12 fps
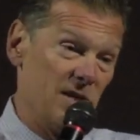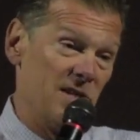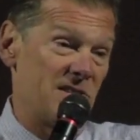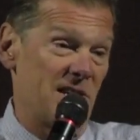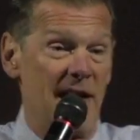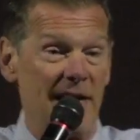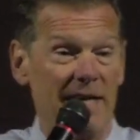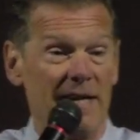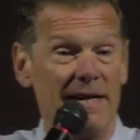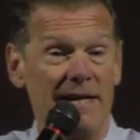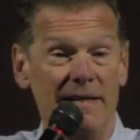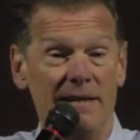one
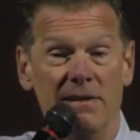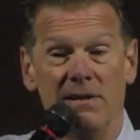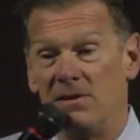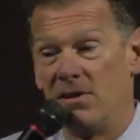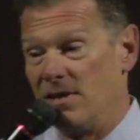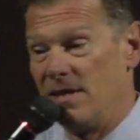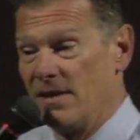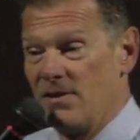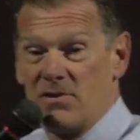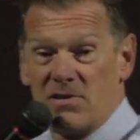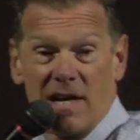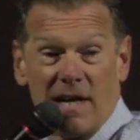sideline to the
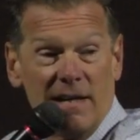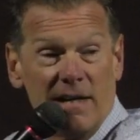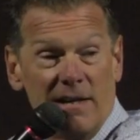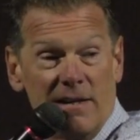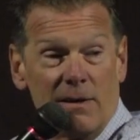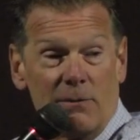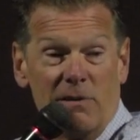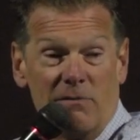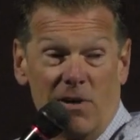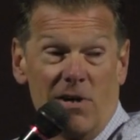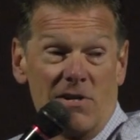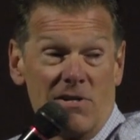other sideline on a
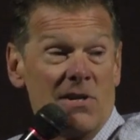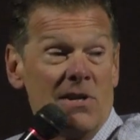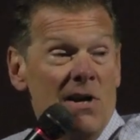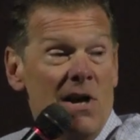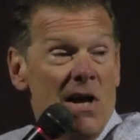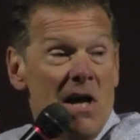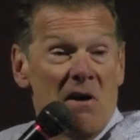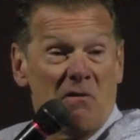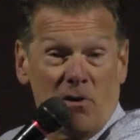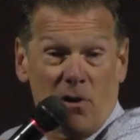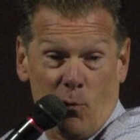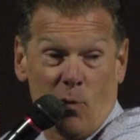reverse
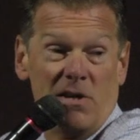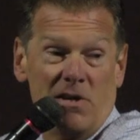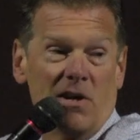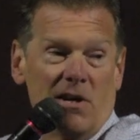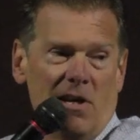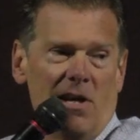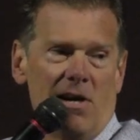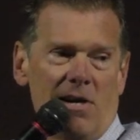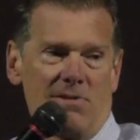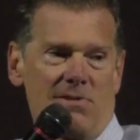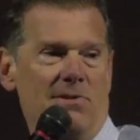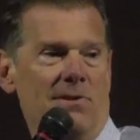for a one yard
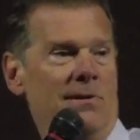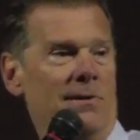loss.